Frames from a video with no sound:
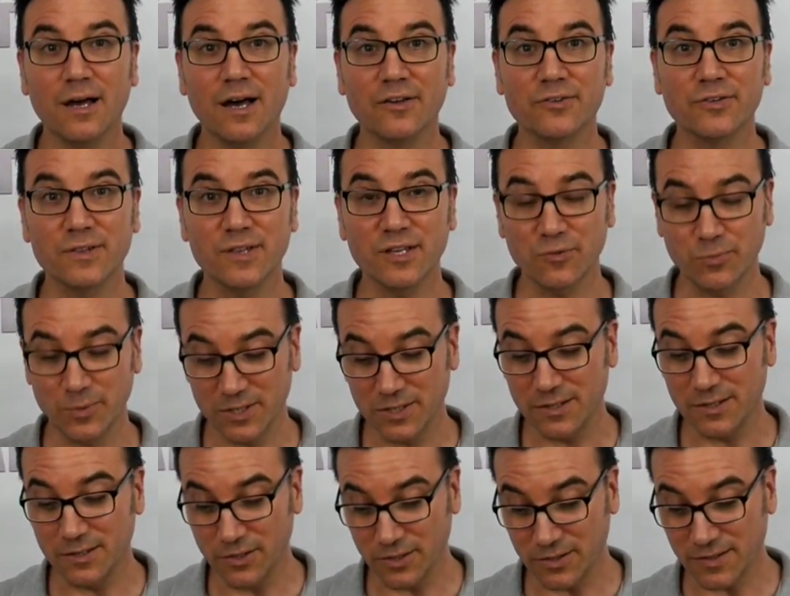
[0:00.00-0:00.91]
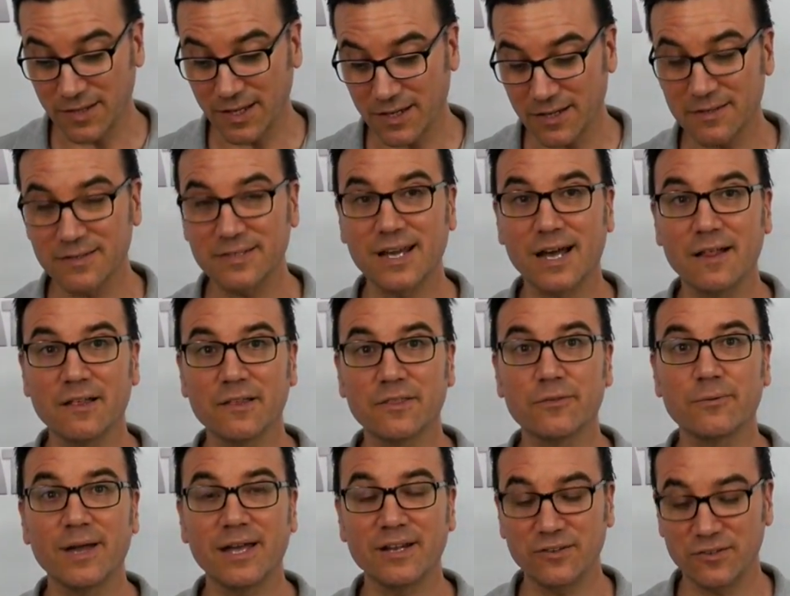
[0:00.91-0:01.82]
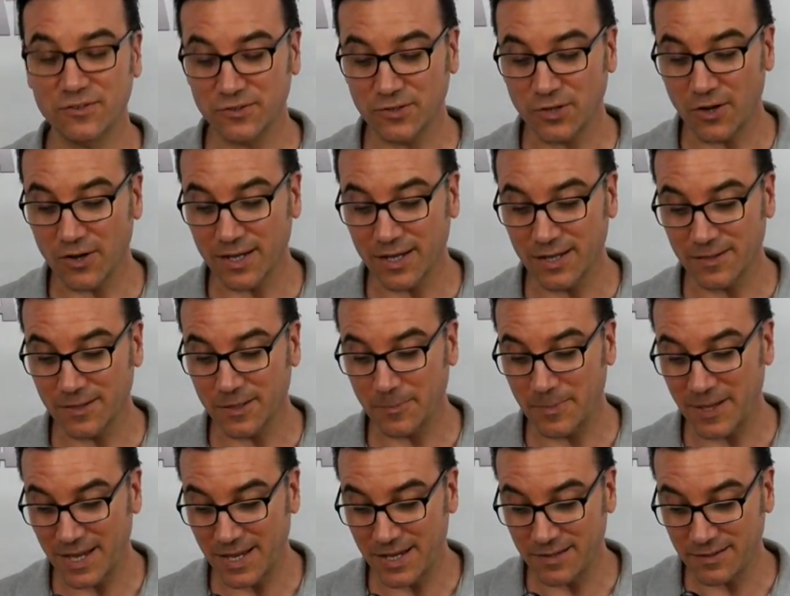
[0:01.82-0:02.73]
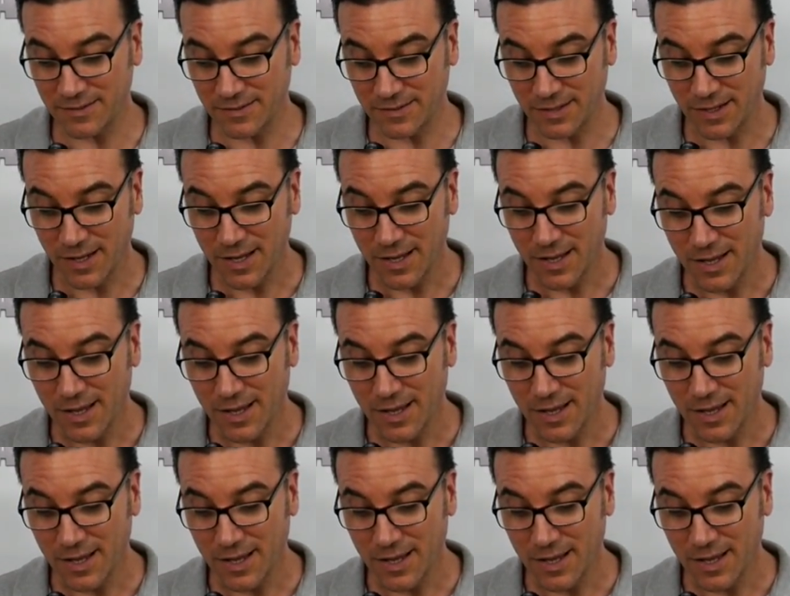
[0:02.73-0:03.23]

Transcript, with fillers: Uh, so this one looks like a solid threat stalking the pace.